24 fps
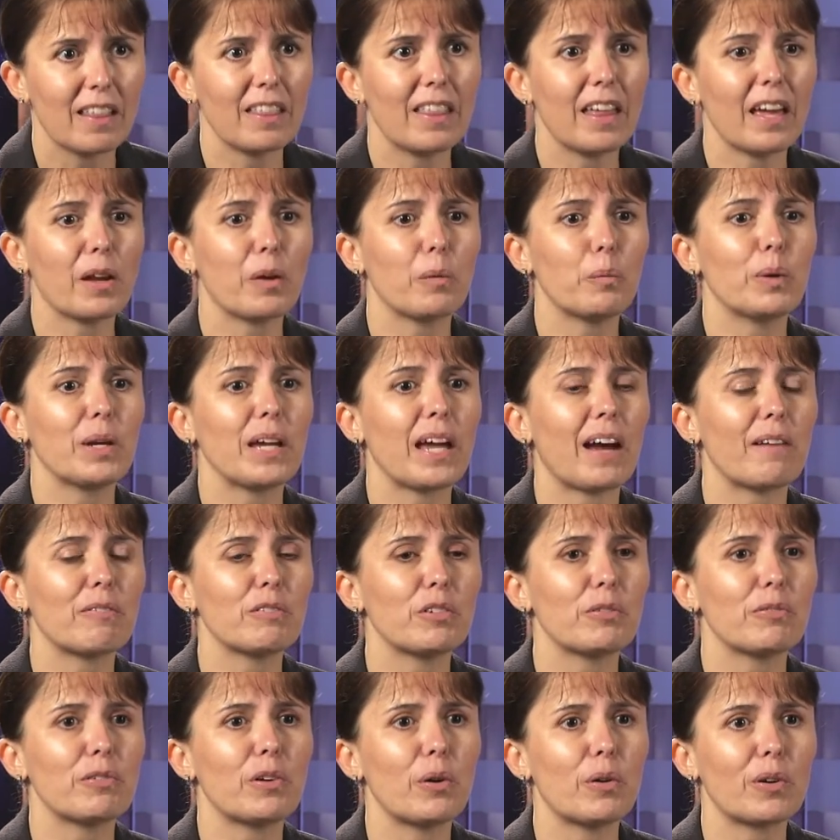We have
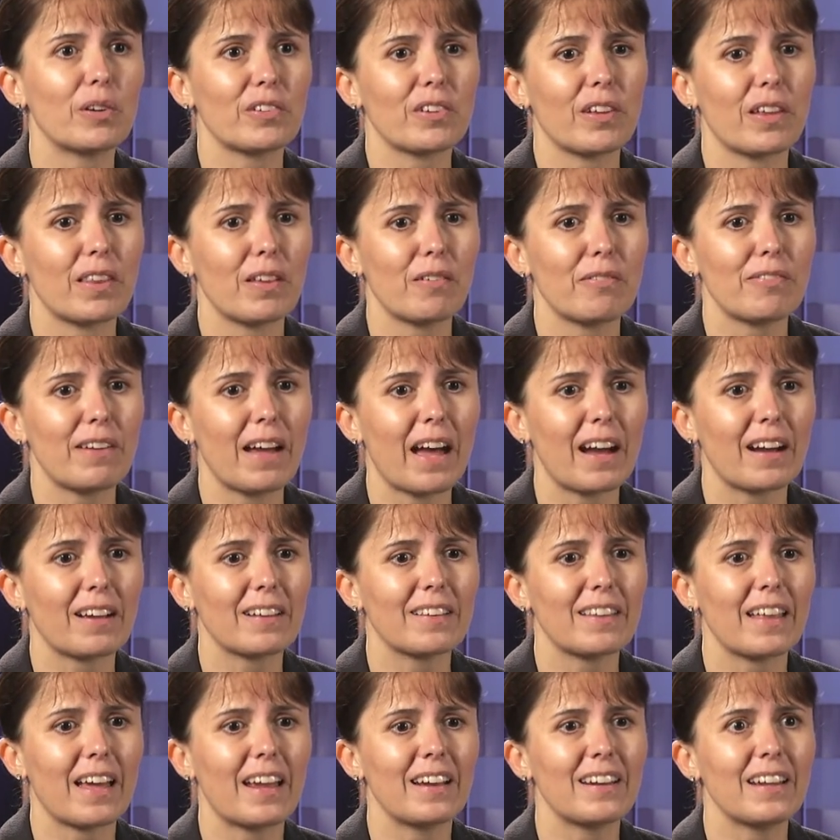to focus on the
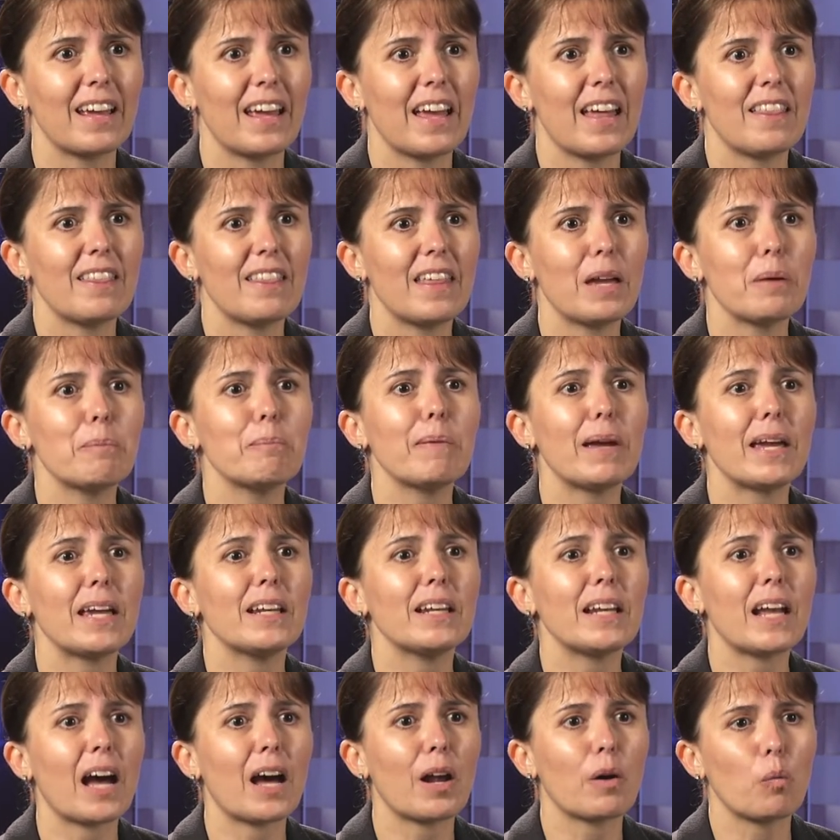fact that they may
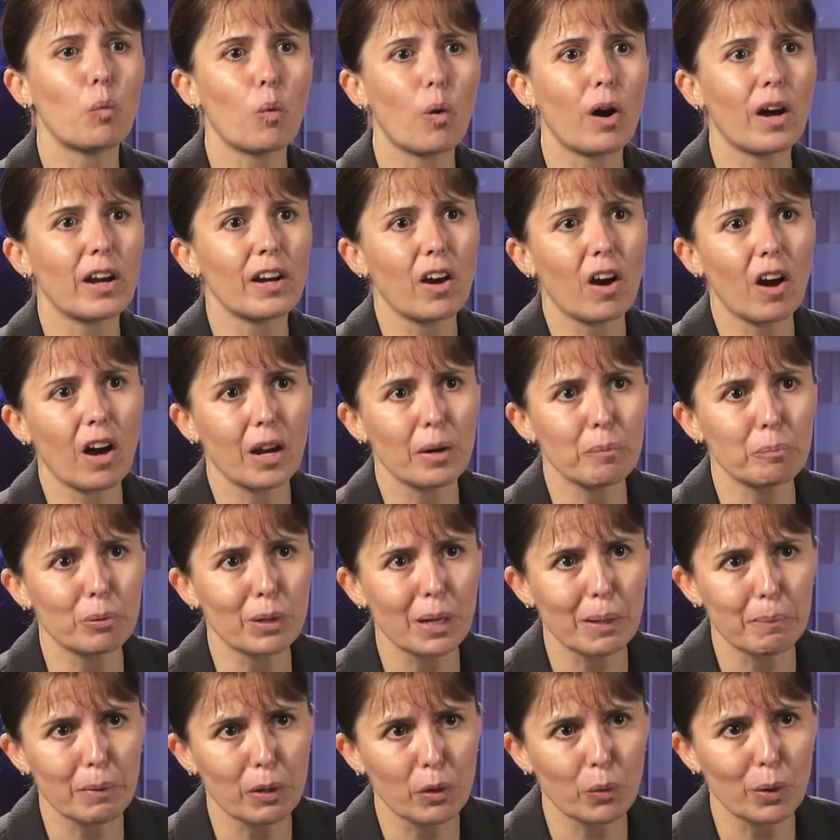not want
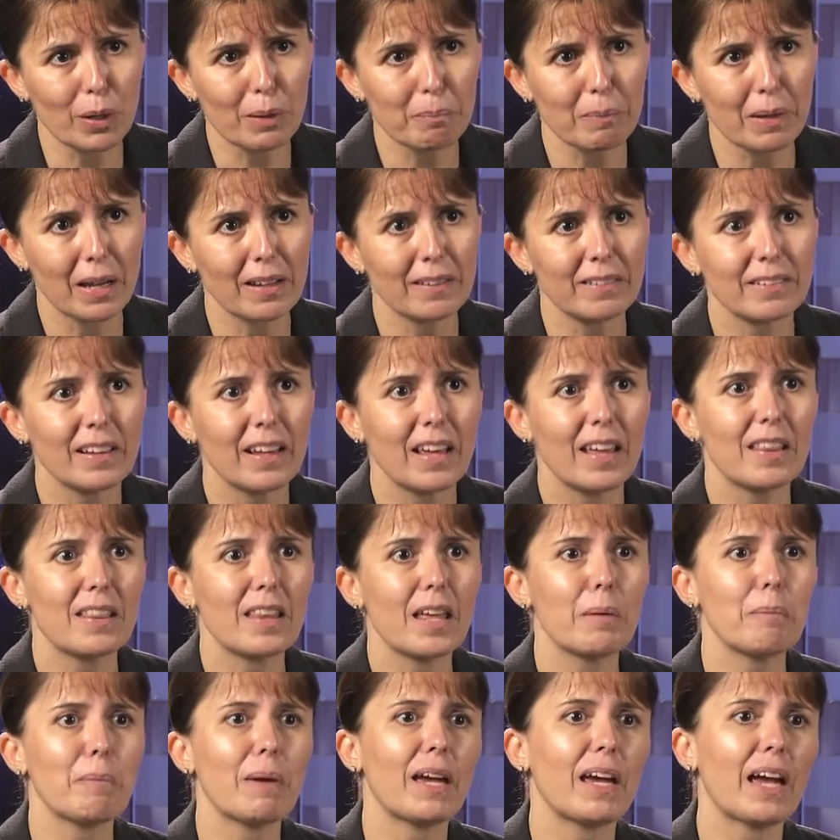on-prem equipment.
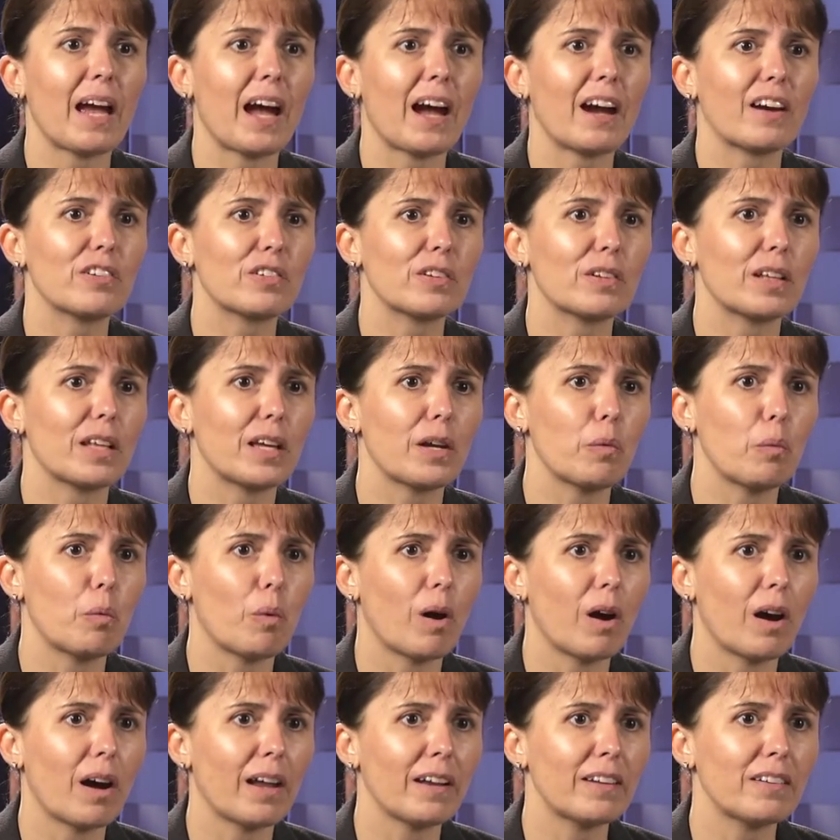They may actually
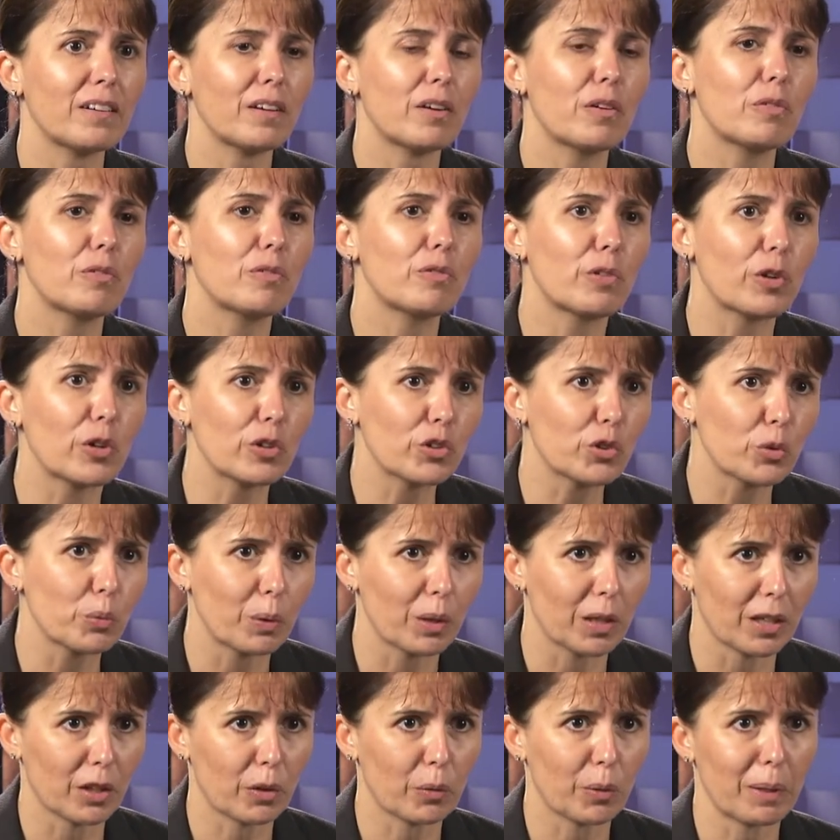want
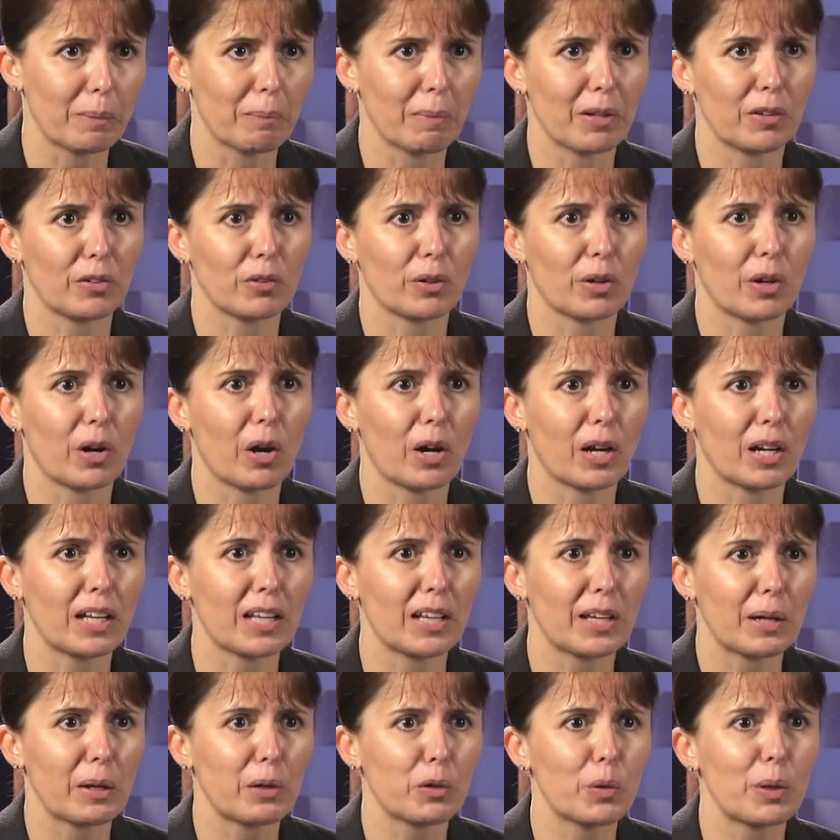virtual equipment or
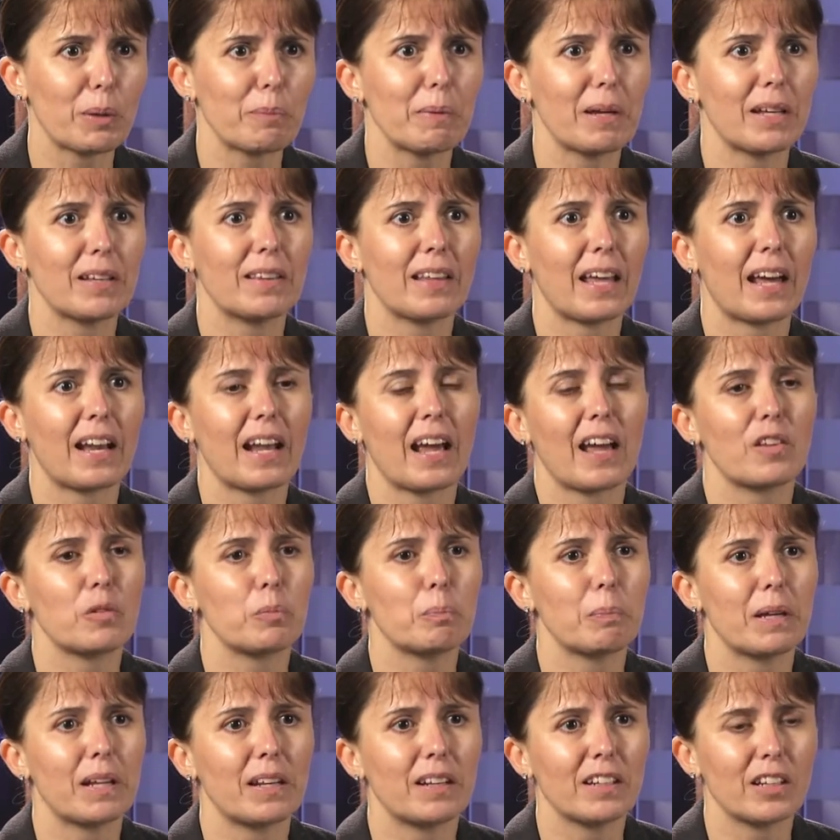equipment that has
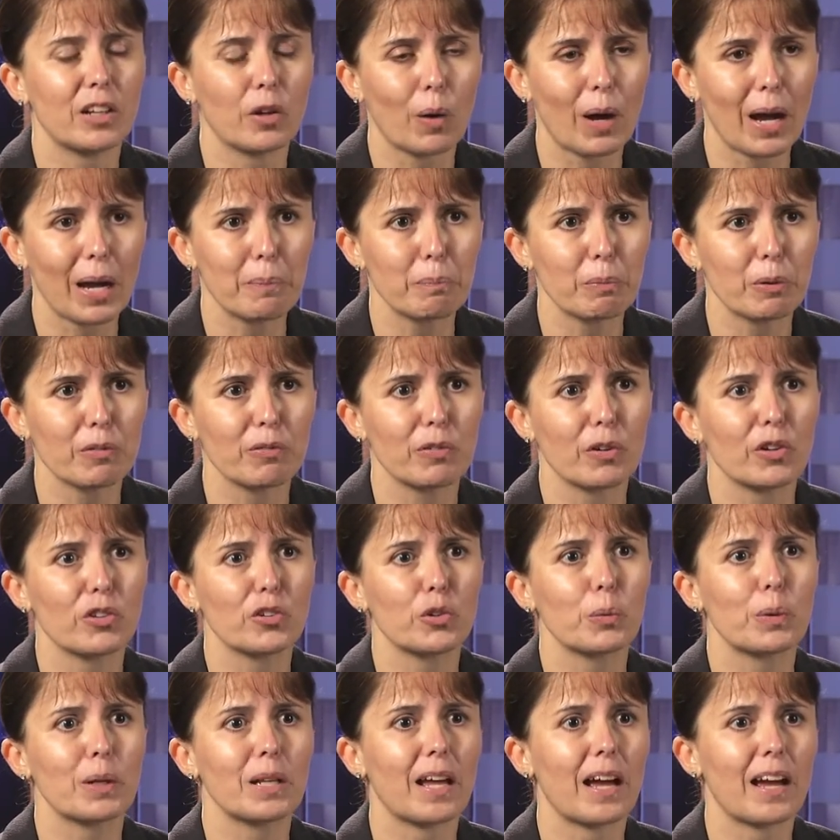been,
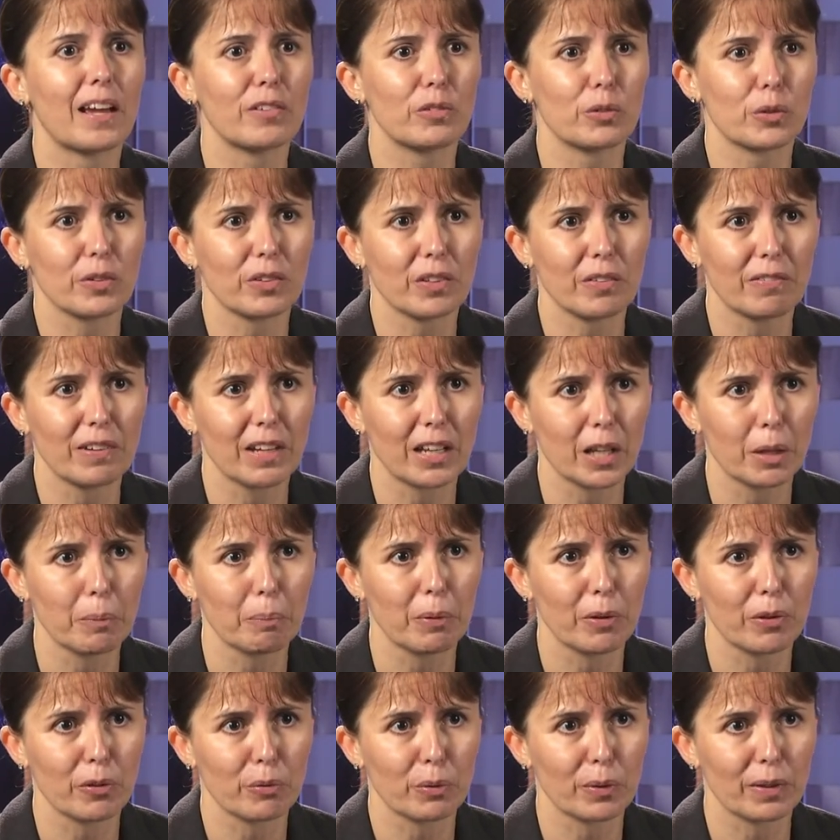hyper-virtualized or is
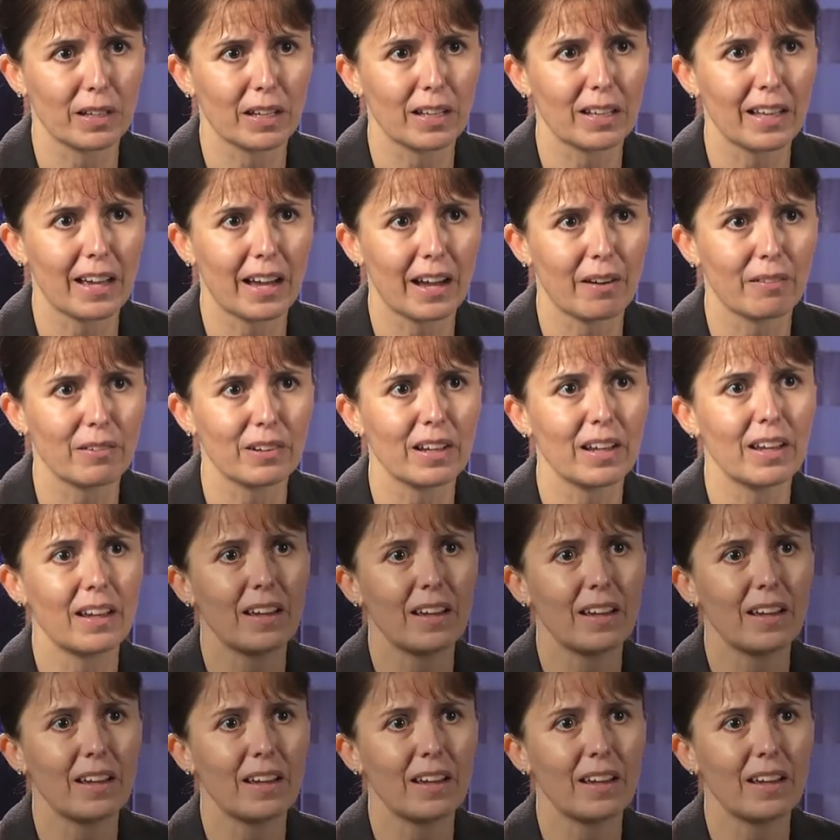available through the cloud.